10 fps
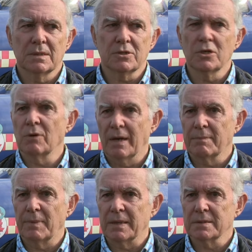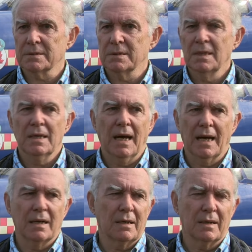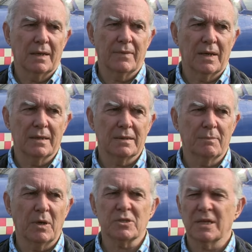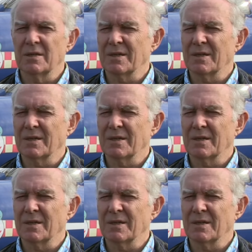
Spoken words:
two aeroplanes. And the boss said,